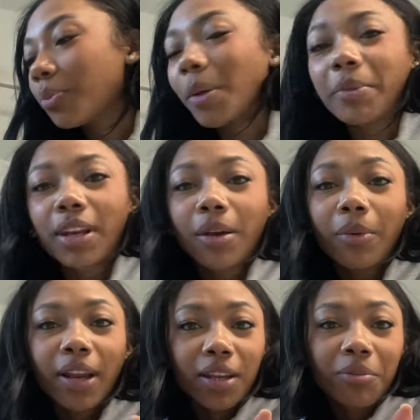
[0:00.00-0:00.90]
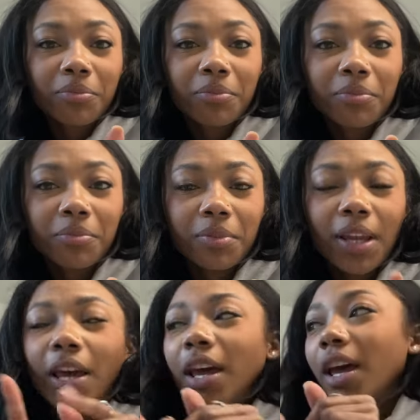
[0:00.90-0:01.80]
I'm gonna get ready.
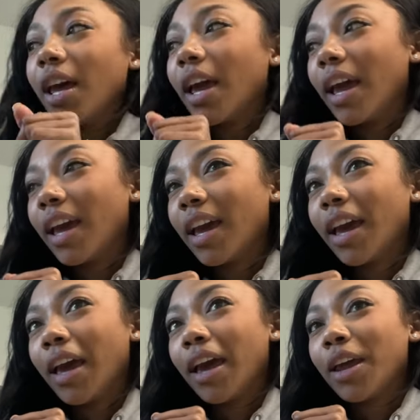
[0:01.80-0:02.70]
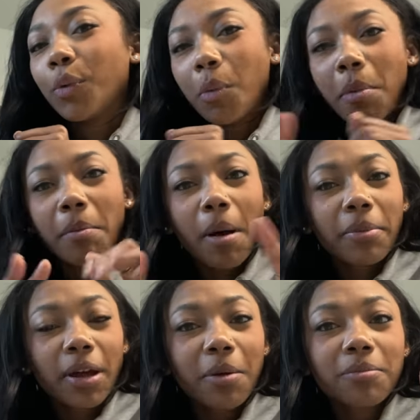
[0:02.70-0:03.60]
And when my mama
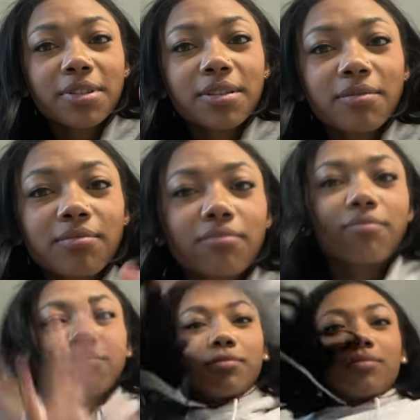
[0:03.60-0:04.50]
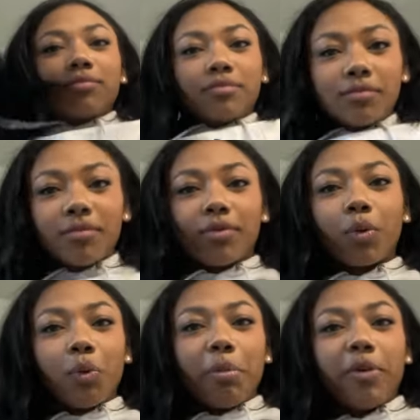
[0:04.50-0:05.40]
comes,
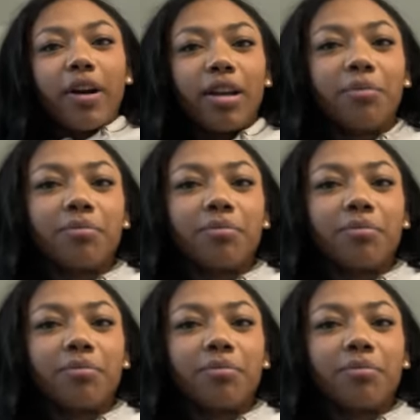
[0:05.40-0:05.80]
we'll be ready.